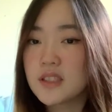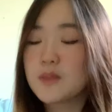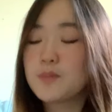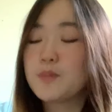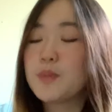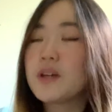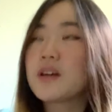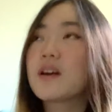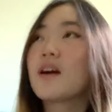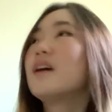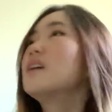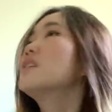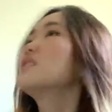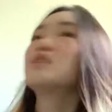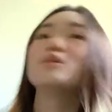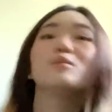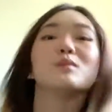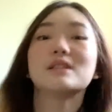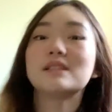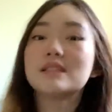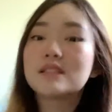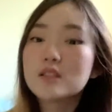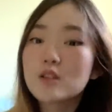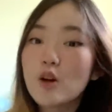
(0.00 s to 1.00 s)
because you
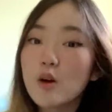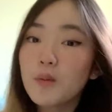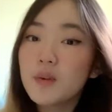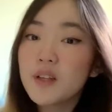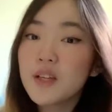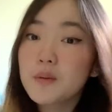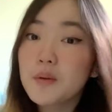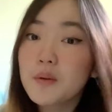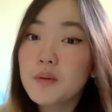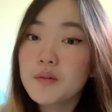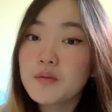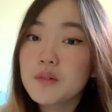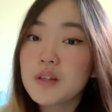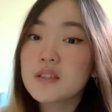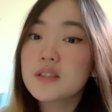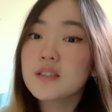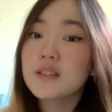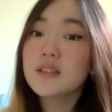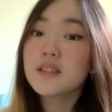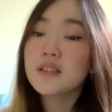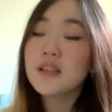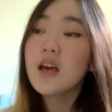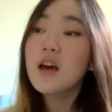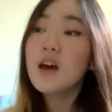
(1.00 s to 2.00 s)
meet so many people in
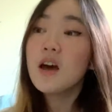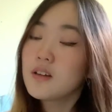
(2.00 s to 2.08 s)
residence.